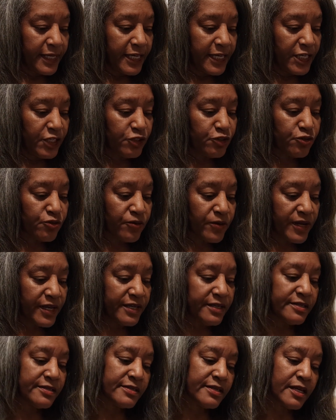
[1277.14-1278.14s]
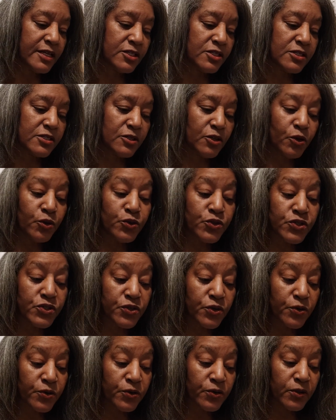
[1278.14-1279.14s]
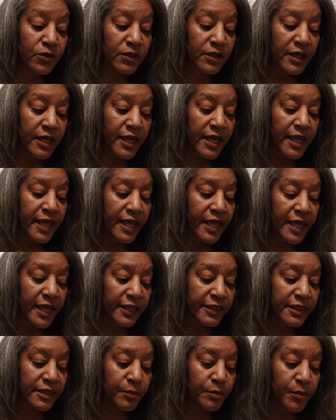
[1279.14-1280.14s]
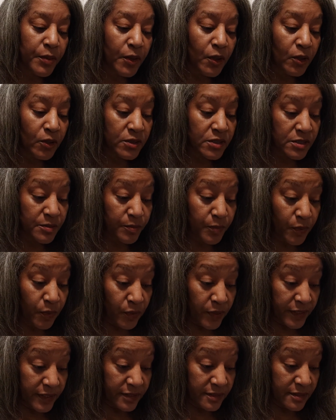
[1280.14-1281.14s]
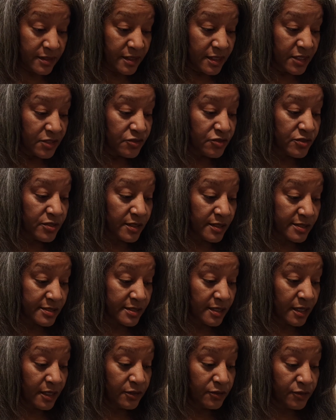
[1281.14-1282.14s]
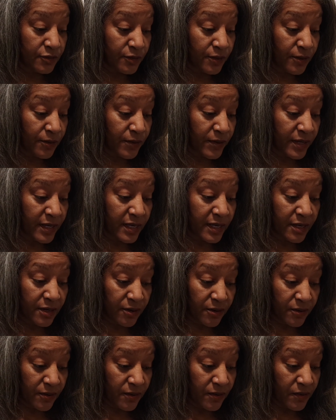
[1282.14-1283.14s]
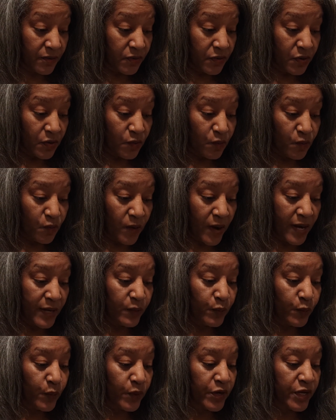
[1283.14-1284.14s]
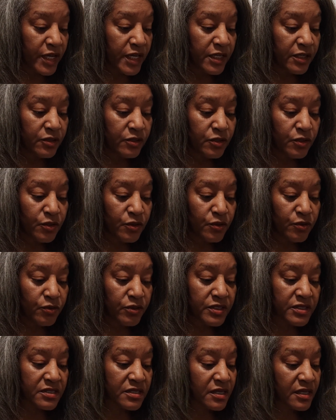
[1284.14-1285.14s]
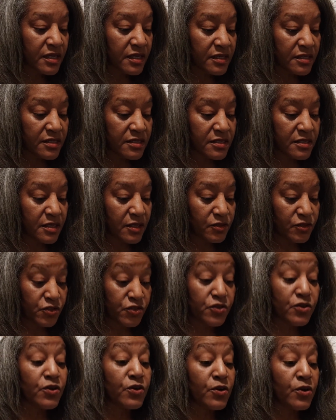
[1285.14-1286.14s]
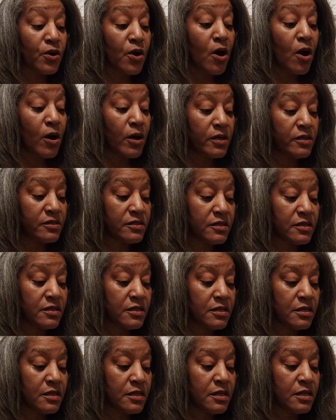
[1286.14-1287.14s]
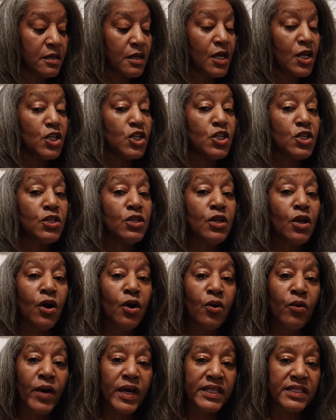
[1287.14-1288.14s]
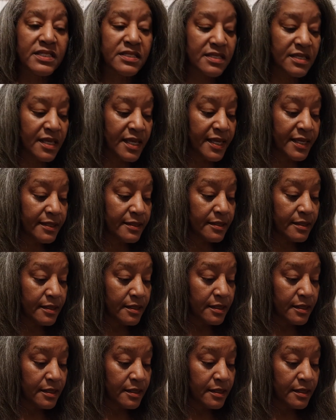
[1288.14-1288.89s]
He traced a slow circle at the pulse point just under her ear, right where he knew his kiss touched her heart. No, I said.